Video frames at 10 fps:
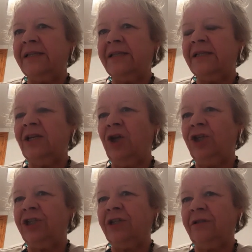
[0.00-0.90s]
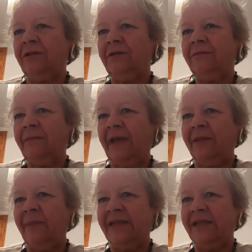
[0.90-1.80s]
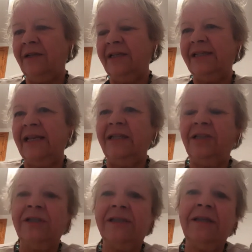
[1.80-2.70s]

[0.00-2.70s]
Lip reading: it's logical, mathematical intelligence.